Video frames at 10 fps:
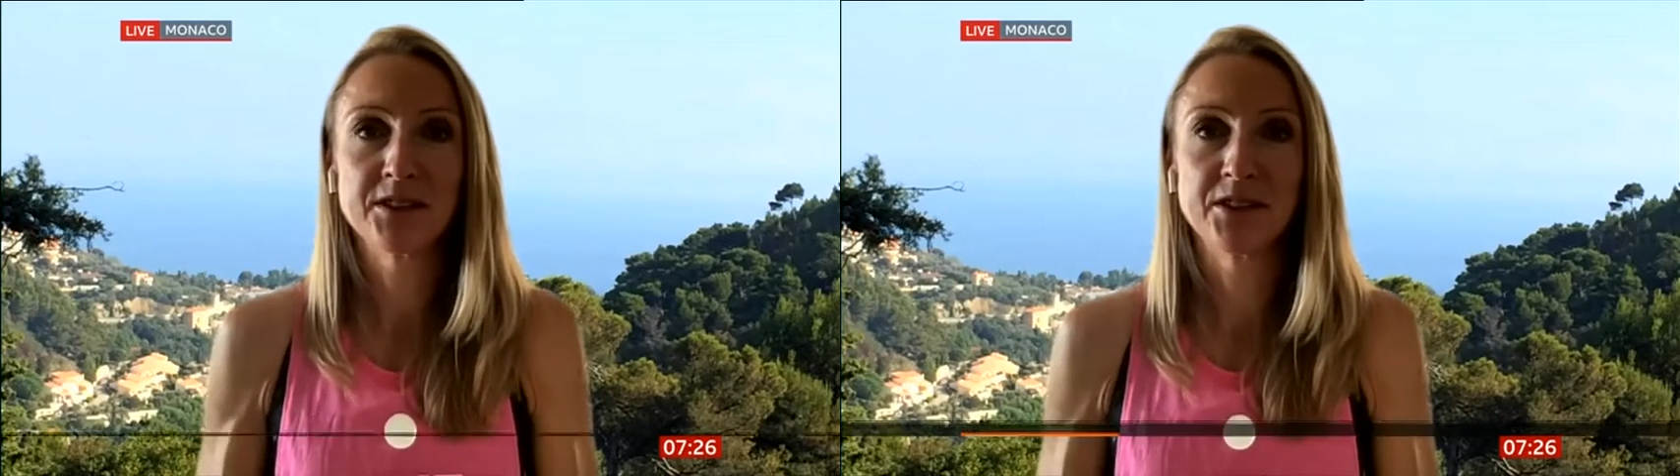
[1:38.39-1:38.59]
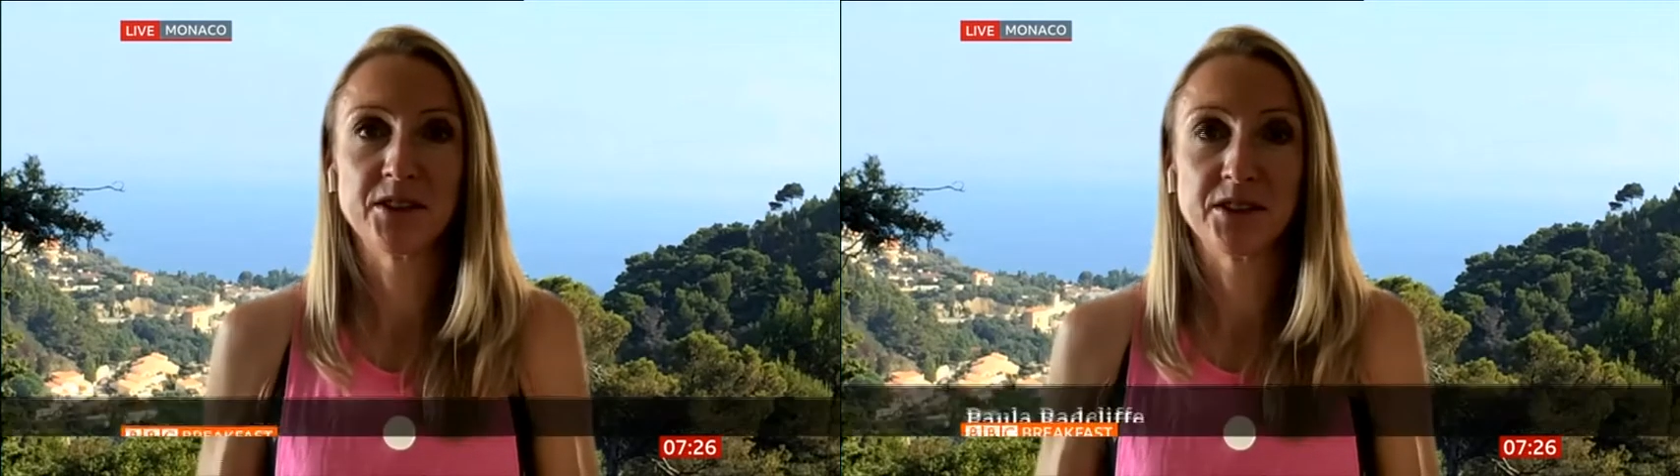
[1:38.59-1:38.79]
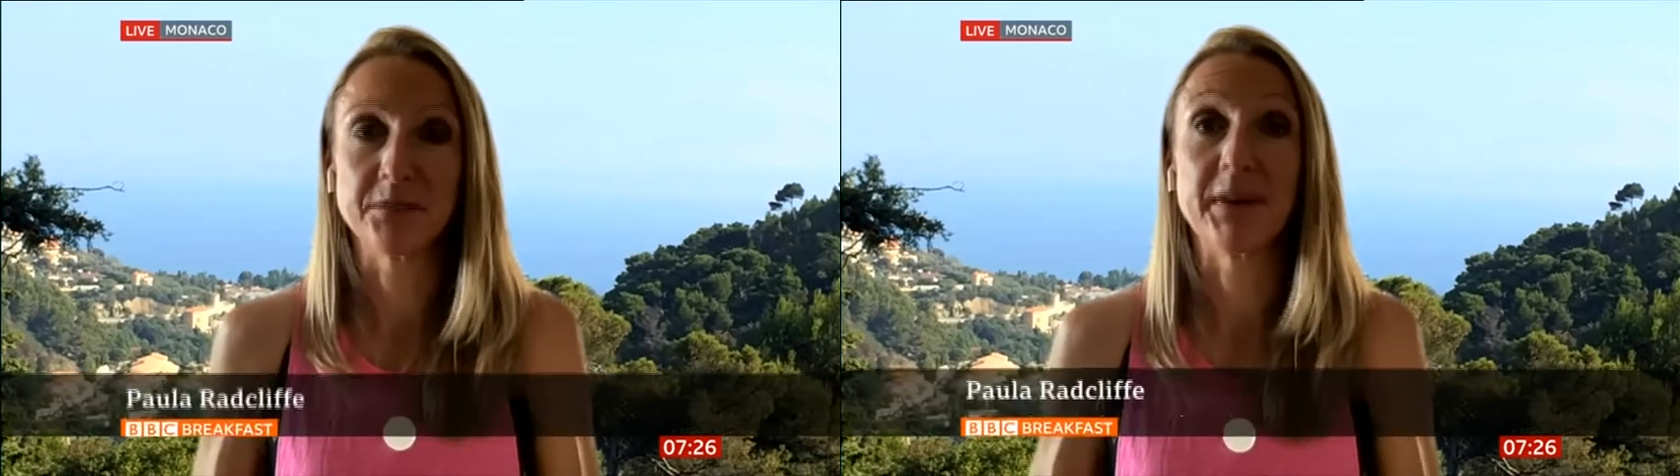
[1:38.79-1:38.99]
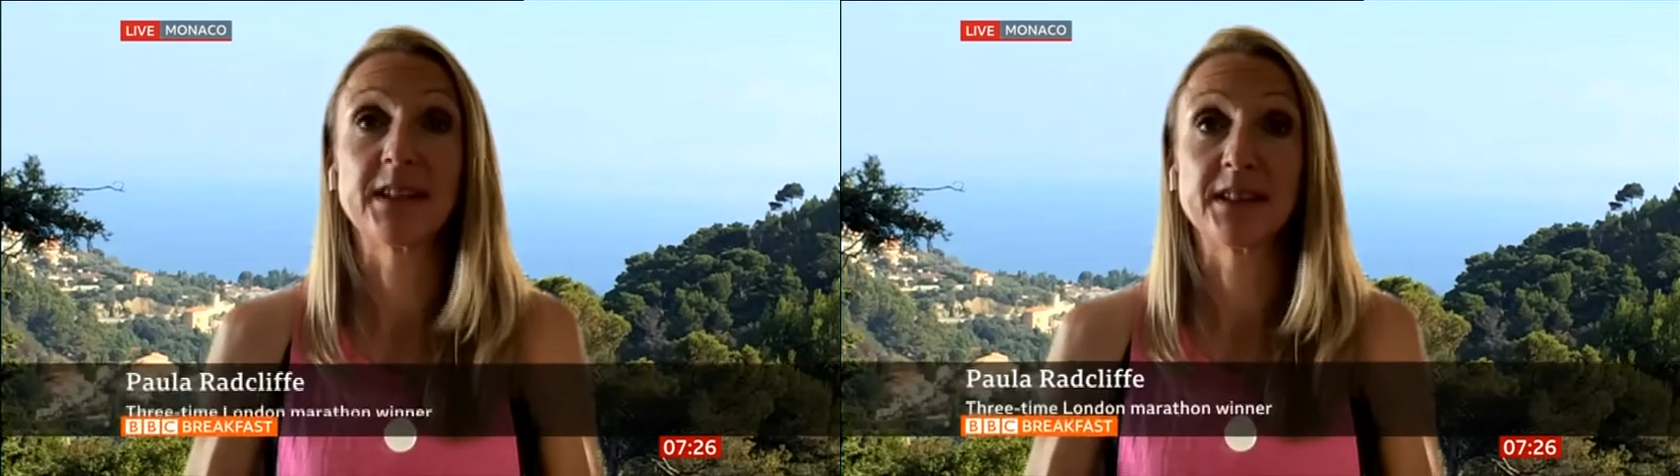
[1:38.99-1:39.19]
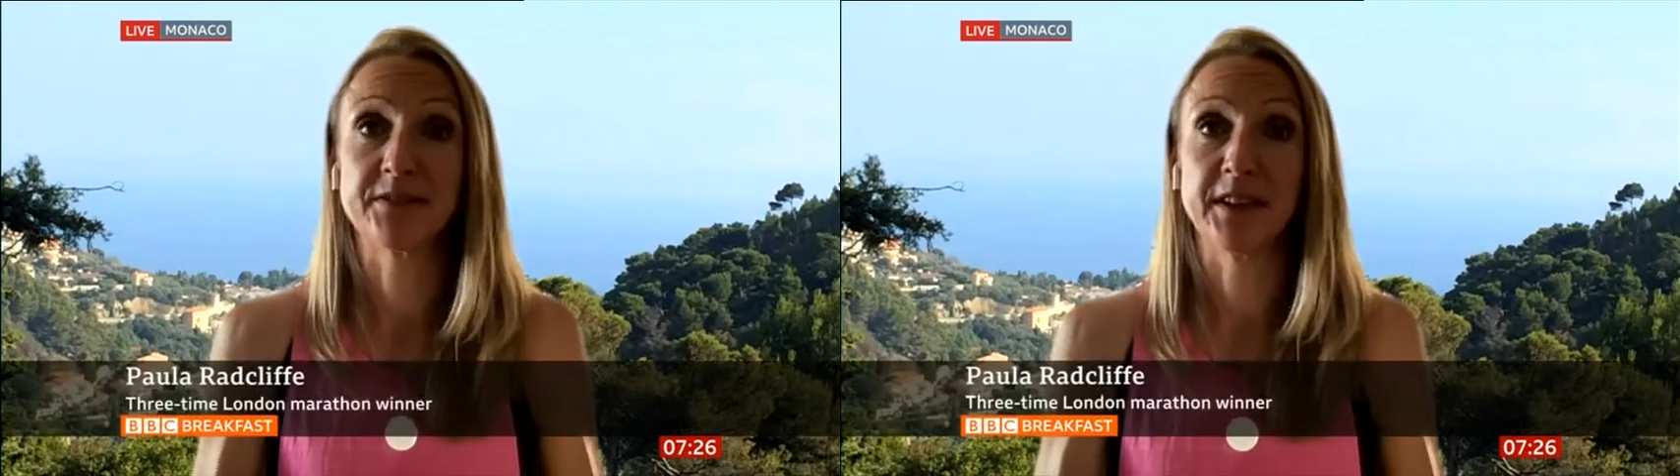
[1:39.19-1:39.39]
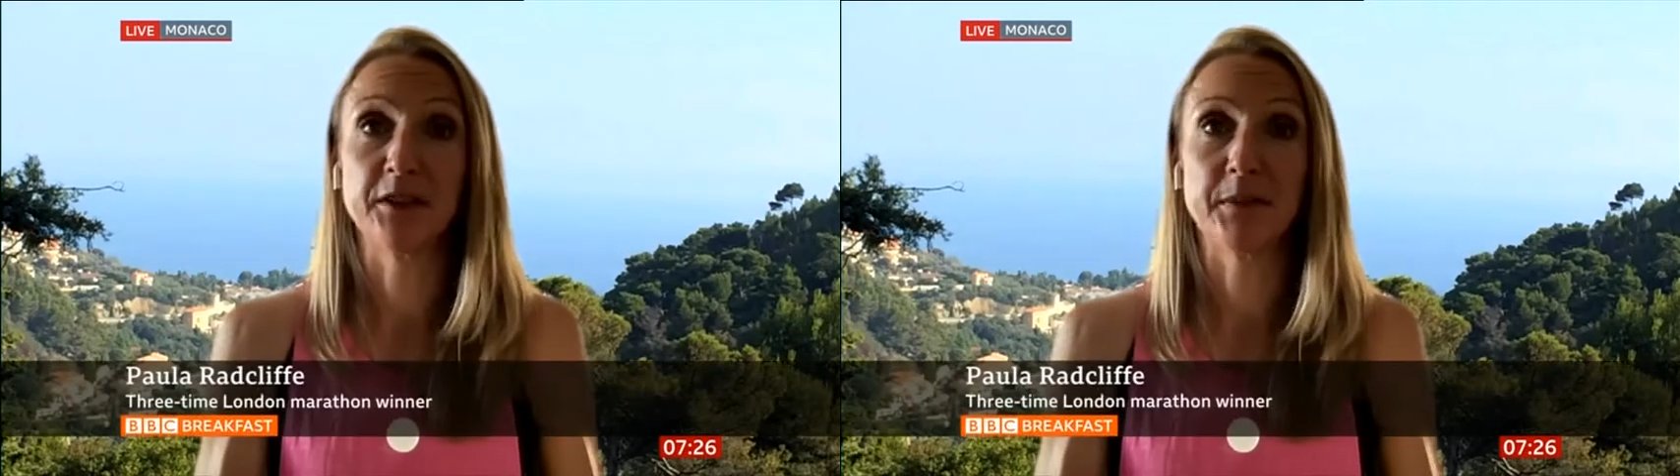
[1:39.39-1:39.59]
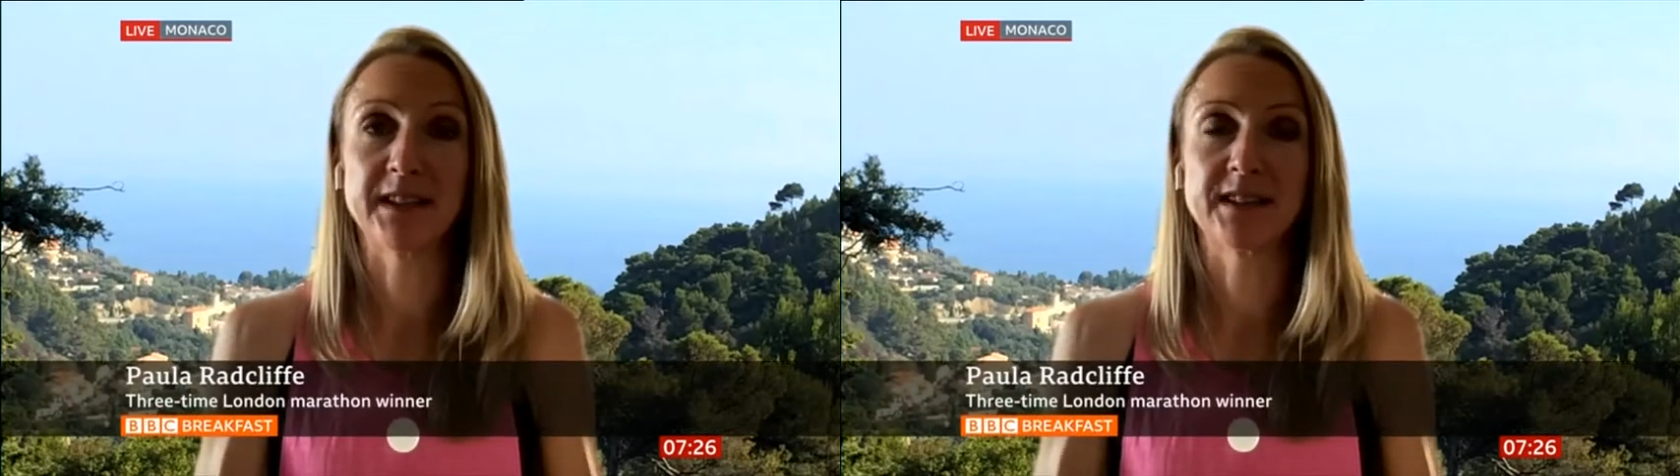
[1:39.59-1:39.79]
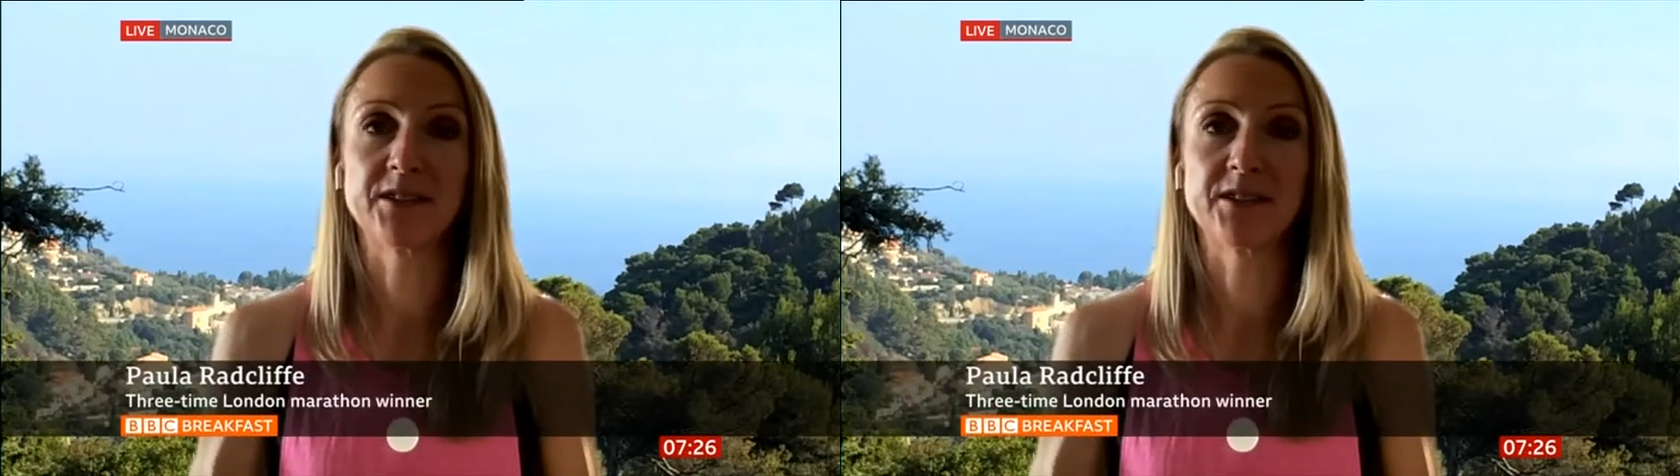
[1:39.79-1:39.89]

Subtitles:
to make us feel better,